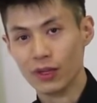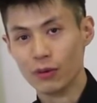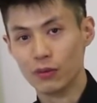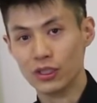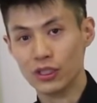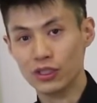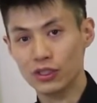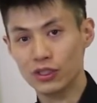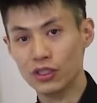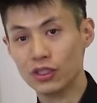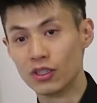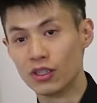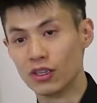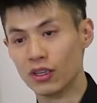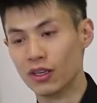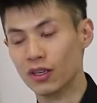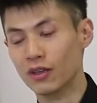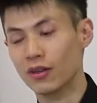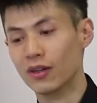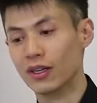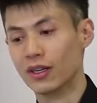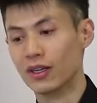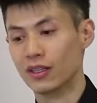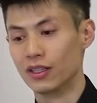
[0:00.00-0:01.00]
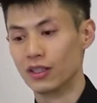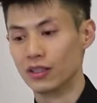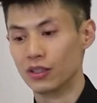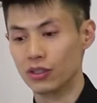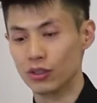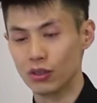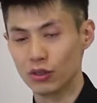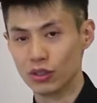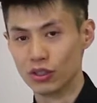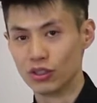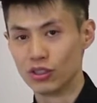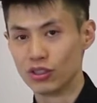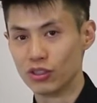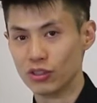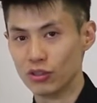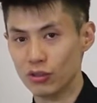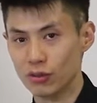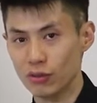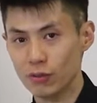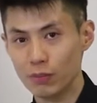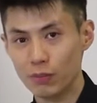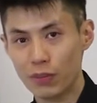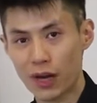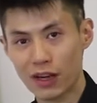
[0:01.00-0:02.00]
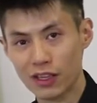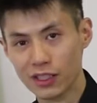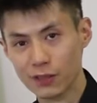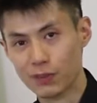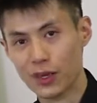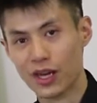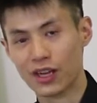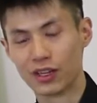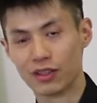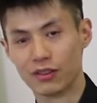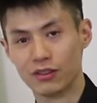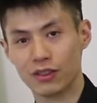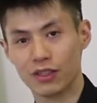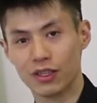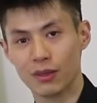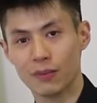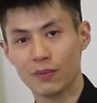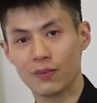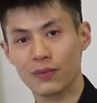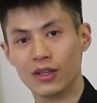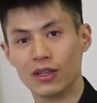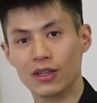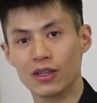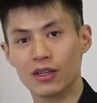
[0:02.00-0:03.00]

which you could use to bounce back to them